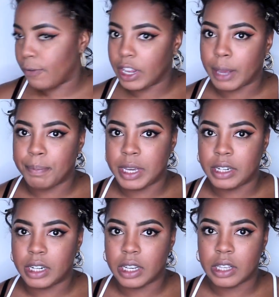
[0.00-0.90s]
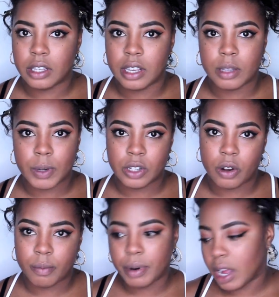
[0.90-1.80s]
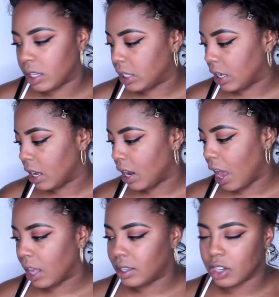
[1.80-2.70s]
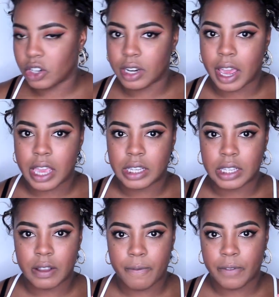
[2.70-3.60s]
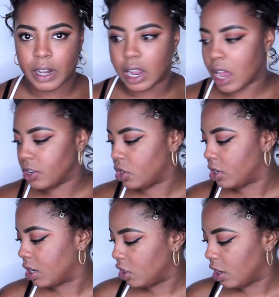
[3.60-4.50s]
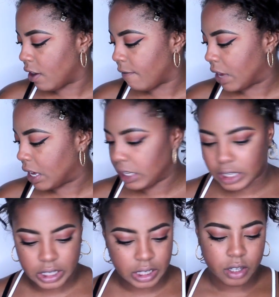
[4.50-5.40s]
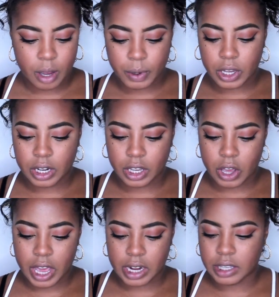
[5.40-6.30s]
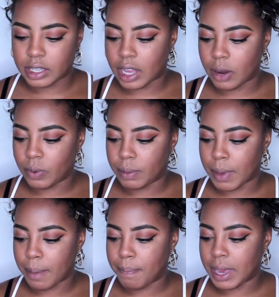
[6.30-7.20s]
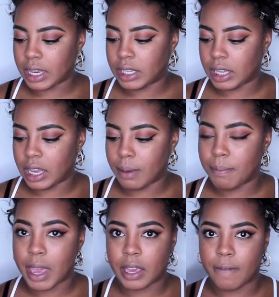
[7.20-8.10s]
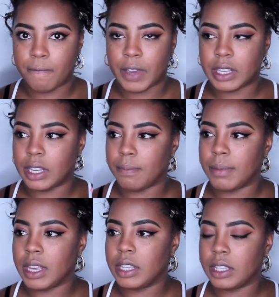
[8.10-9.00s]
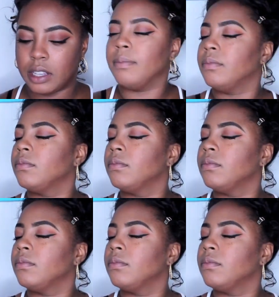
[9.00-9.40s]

I feel like peaches, especially on brown skin, add such a nice flush to your face. So I'm gonna go ahead and set with my Pixie Makeup Fixing Mist.